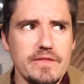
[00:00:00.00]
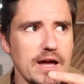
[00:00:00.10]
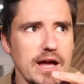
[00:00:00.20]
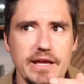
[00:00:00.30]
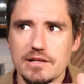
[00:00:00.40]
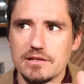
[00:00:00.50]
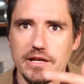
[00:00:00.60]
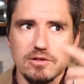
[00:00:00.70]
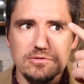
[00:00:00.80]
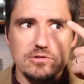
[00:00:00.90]
the eye to
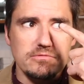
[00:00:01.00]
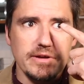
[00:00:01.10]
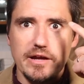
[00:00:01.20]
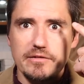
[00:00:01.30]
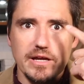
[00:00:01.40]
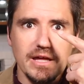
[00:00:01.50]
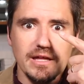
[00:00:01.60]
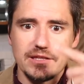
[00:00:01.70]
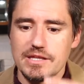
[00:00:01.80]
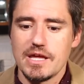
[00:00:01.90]
like look around,
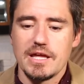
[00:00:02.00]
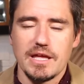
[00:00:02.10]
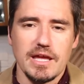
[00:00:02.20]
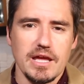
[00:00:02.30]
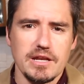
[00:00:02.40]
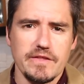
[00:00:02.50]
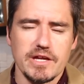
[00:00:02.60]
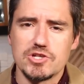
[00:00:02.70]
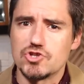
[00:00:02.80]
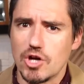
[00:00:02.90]
guys, and the
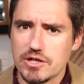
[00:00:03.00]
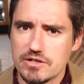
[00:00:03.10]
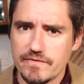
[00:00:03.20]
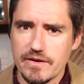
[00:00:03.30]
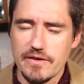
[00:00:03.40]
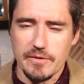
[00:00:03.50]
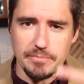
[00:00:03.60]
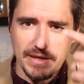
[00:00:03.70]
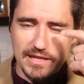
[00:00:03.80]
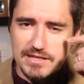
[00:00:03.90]
conjunctiva, the
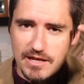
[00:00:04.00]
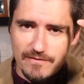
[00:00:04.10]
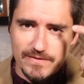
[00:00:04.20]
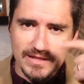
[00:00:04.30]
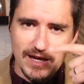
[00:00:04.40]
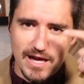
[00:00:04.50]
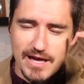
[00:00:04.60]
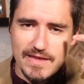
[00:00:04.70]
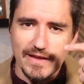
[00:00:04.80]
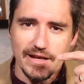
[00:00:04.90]
pink stuff in the
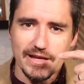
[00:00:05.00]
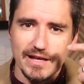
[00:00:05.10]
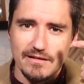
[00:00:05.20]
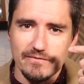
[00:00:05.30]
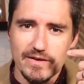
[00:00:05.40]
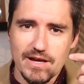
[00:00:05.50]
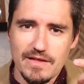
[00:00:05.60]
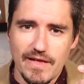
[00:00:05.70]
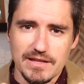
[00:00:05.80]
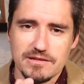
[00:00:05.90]
eye, that kind of
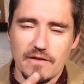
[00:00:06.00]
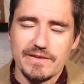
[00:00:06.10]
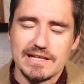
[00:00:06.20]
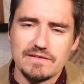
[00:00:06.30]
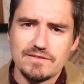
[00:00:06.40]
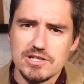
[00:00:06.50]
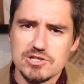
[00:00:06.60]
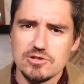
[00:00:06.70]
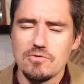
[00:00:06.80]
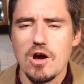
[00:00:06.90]
that soft connective
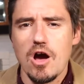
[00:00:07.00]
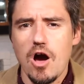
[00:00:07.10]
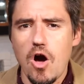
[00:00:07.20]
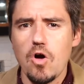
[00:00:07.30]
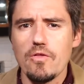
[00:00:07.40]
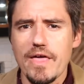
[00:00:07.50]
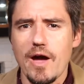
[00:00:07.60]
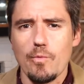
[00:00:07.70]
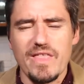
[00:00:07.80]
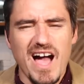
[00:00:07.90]
tissue, all
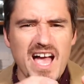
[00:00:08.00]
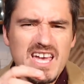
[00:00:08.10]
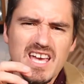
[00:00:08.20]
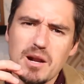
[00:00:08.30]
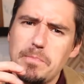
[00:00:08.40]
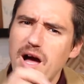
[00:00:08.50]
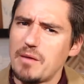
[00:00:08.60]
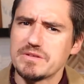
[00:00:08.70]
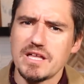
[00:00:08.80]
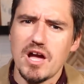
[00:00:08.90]
that when the eye kind of
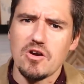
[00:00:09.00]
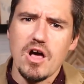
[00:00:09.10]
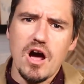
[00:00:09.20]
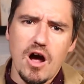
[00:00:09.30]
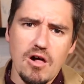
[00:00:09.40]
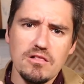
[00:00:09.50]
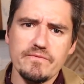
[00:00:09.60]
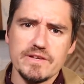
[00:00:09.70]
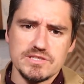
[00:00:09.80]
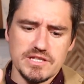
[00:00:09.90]
pops out, all
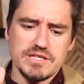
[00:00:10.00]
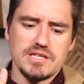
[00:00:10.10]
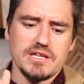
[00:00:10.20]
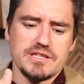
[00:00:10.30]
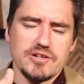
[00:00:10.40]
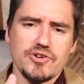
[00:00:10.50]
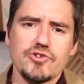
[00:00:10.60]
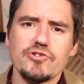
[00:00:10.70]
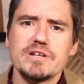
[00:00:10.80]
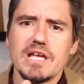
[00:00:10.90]
of it just gets
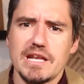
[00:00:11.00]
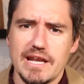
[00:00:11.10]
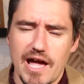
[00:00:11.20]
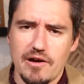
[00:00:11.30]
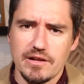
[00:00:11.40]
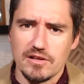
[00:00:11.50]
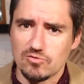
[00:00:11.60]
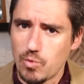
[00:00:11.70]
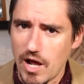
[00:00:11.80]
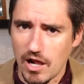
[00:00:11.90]
herniated out
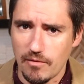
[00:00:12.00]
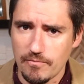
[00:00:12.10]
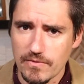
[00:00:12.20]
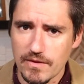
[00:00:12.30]
as well.